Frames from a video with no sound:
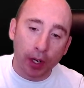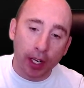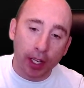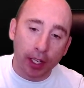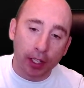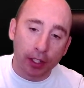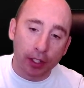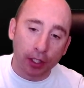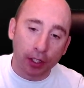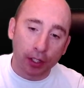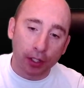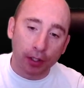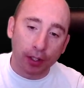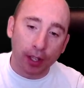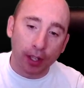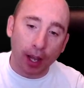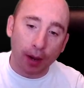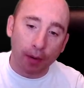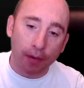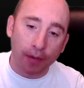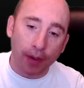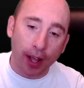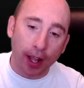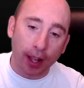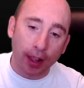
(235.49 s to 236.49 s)
need to do that
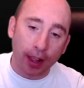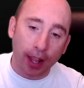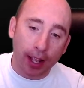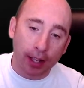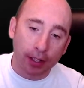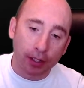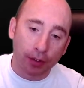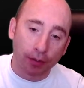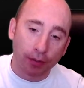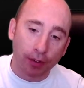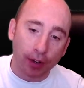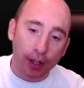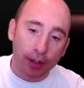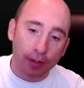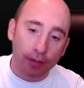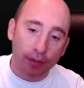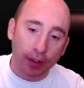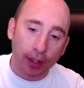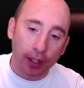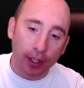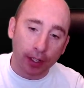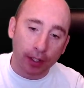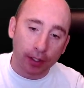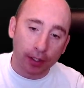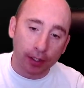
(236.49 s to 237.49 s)
with our last three
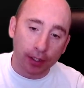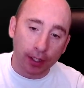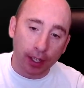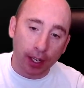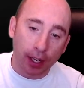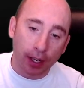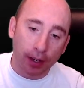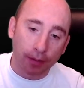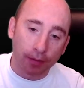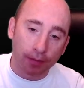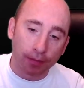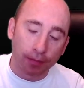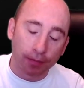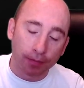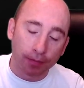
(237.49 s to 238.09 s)
fingers now.